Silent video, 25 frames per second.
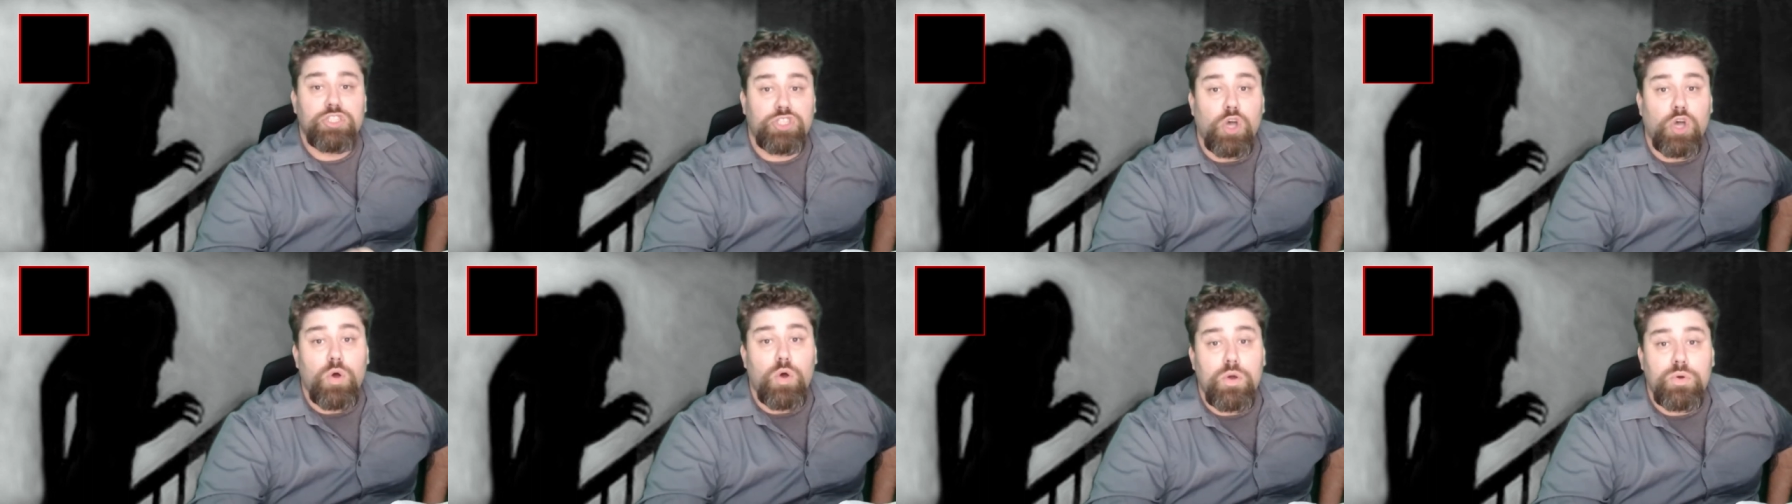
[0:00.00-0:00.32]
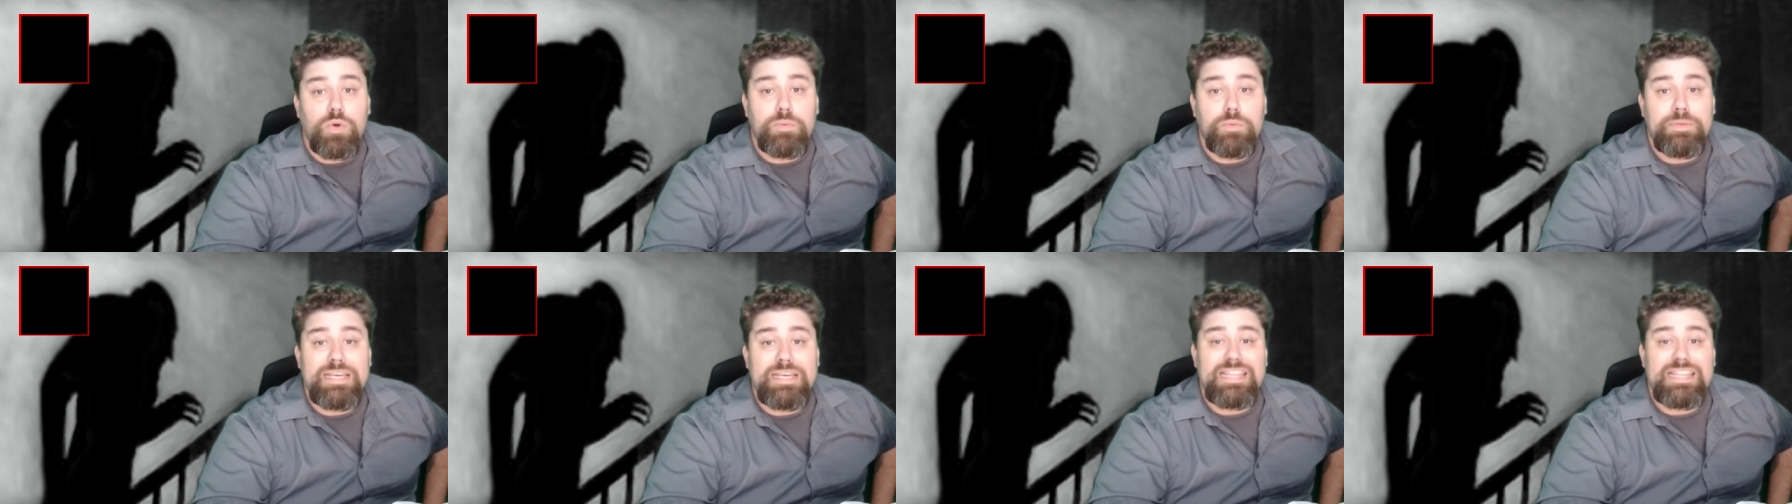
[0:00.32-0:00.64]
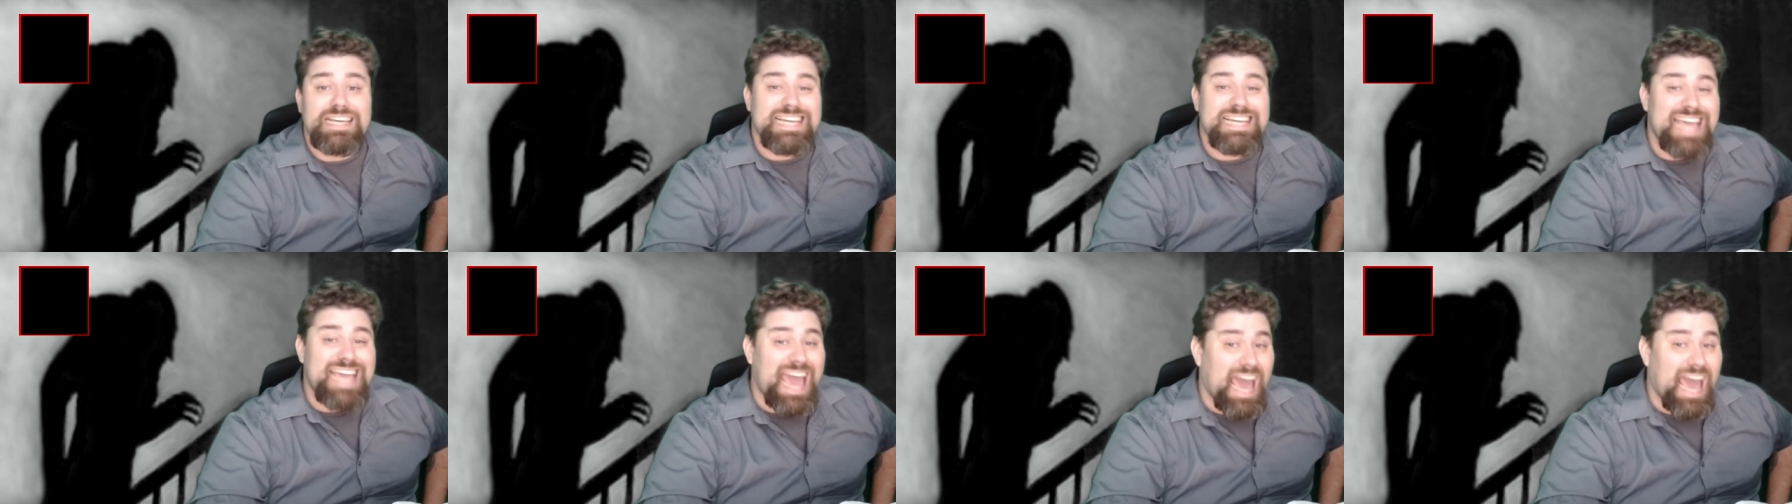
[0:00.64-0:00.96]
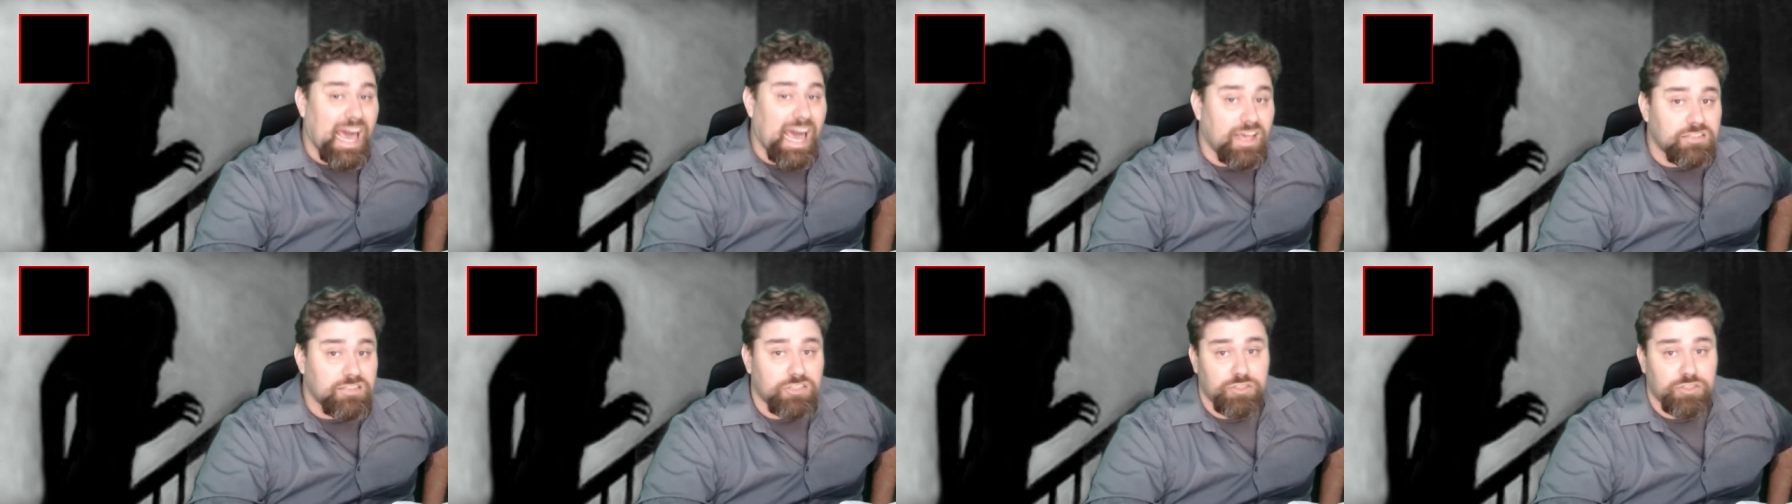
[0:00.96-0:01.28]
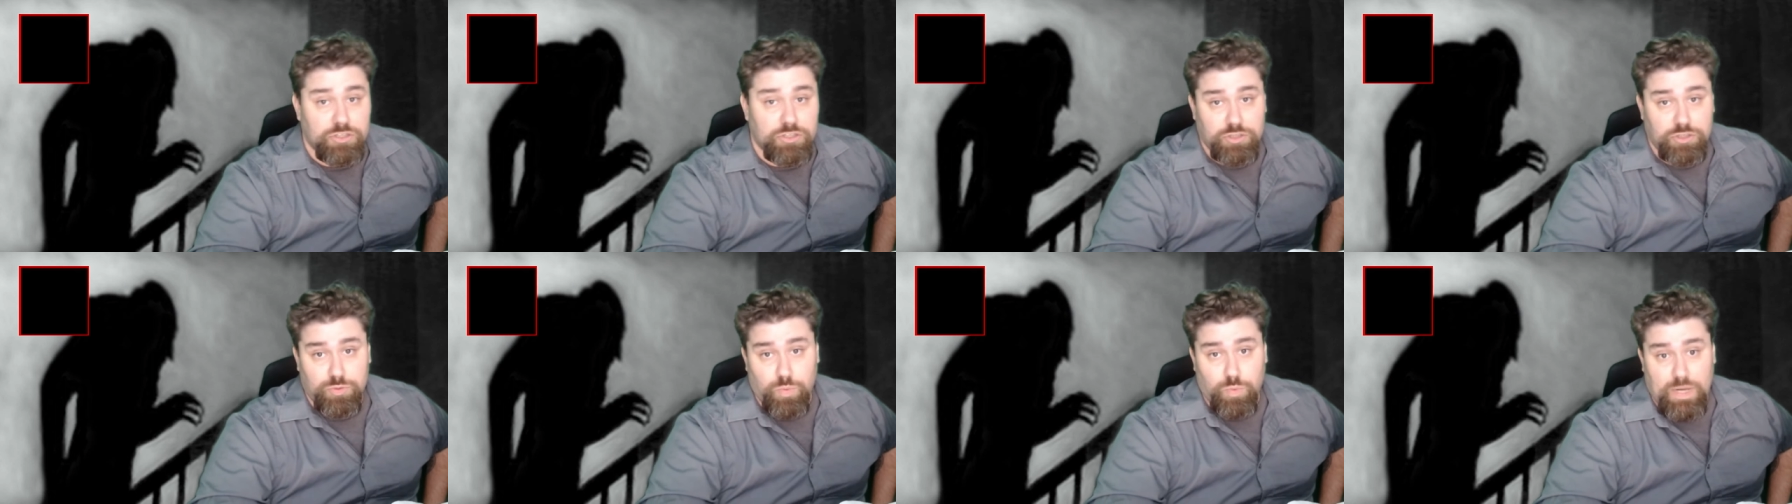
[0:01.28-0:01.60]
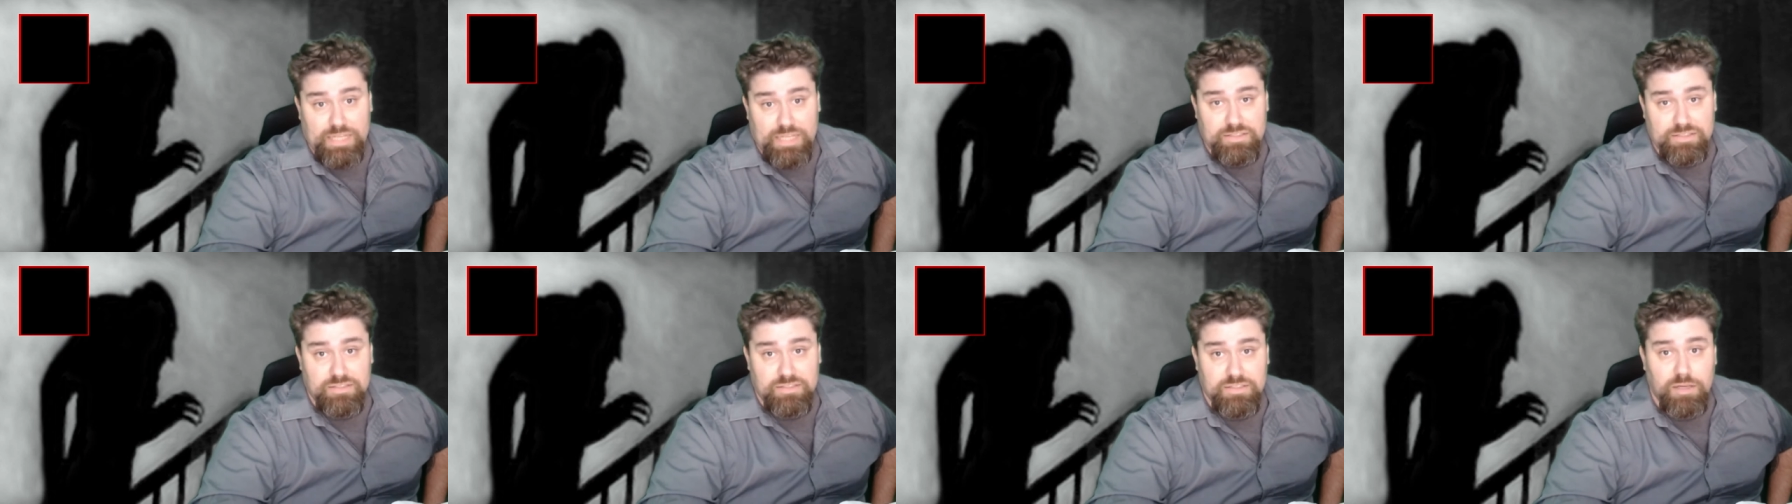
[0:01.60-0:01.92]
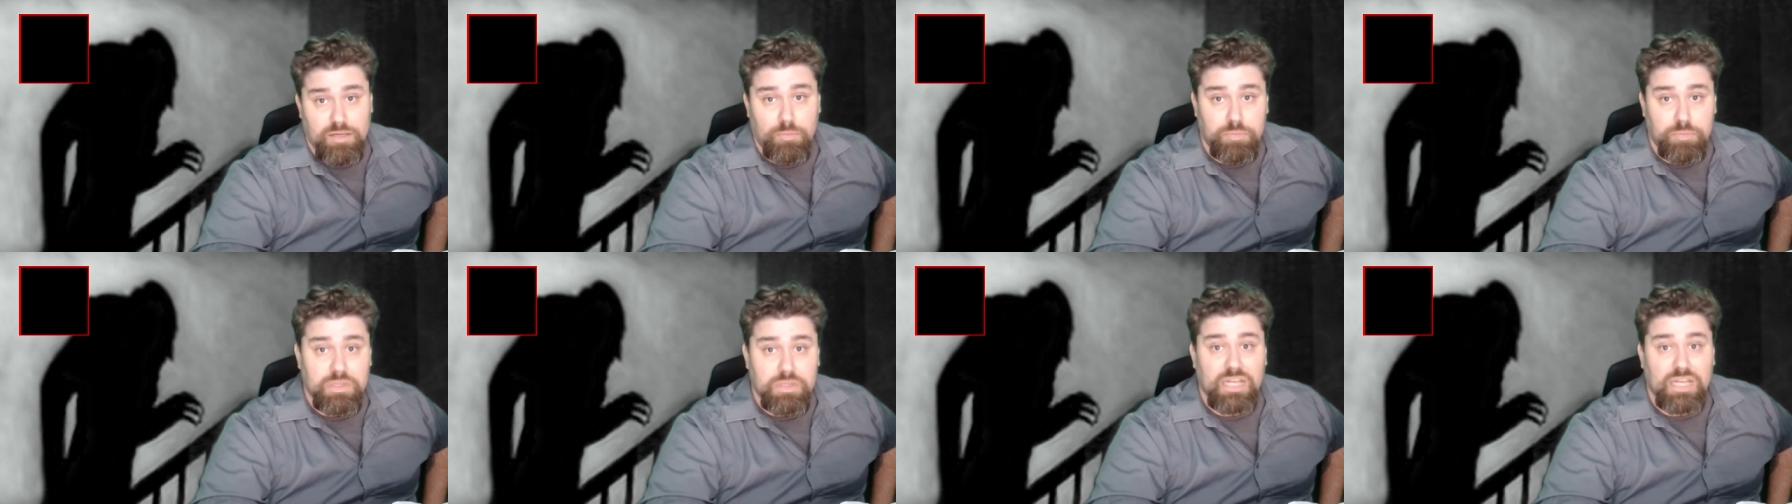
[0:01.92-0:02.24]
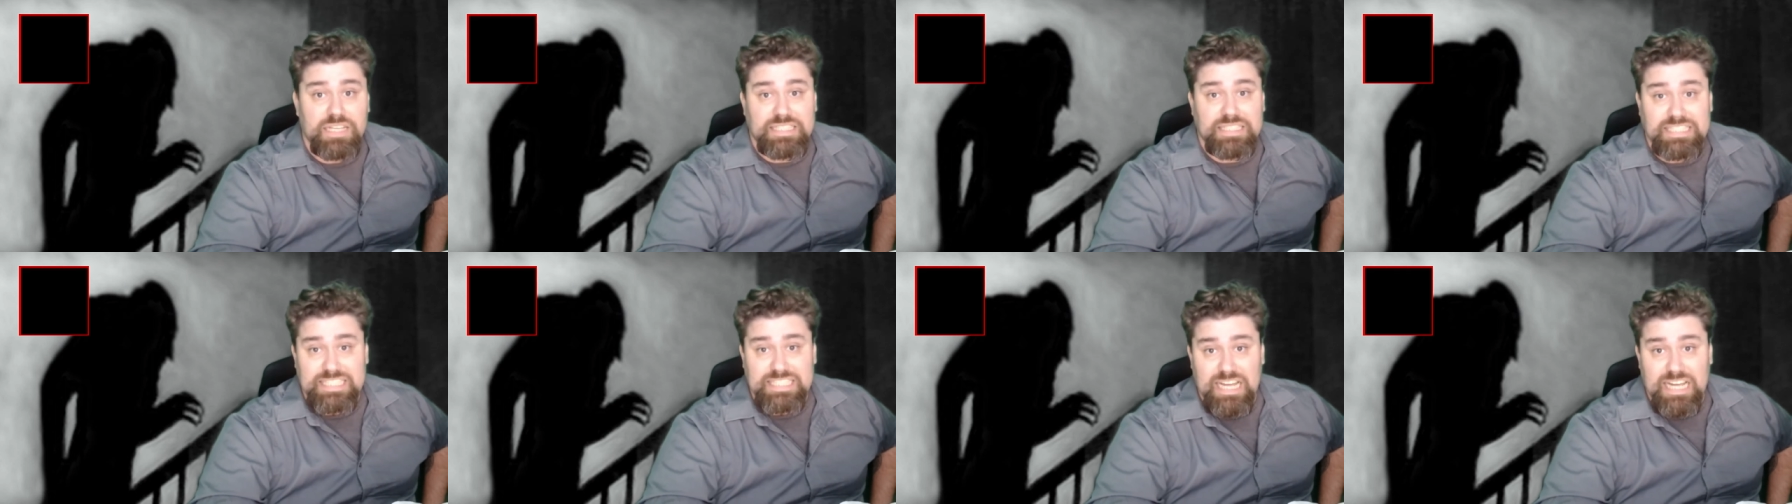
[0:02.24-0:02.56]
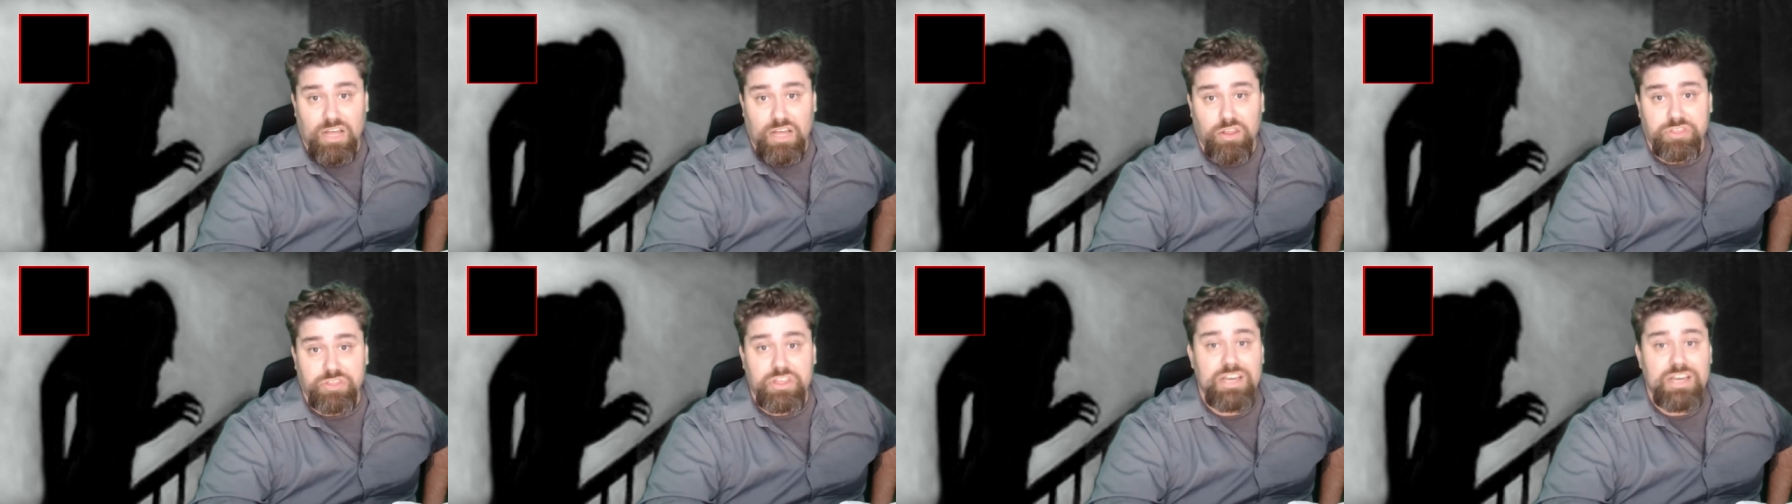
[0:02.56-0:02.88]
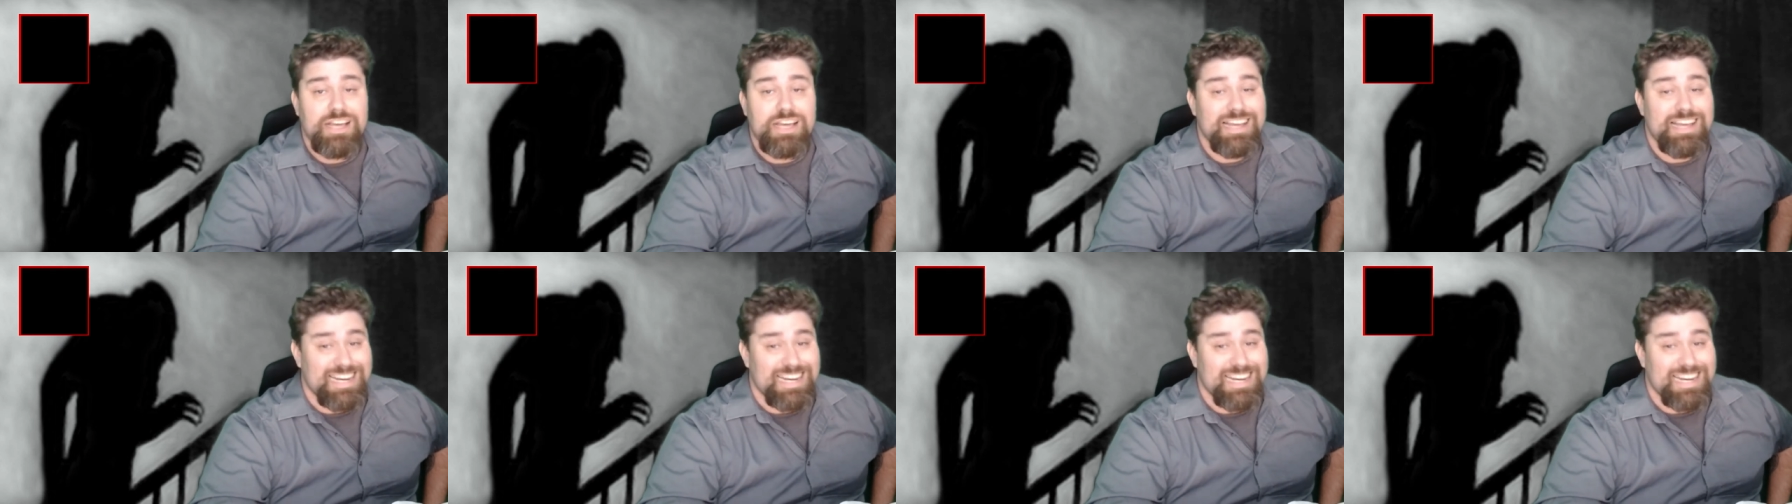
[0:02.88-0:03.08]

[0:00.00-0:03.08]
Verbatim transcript: though it would be the caster's wits plus stealth,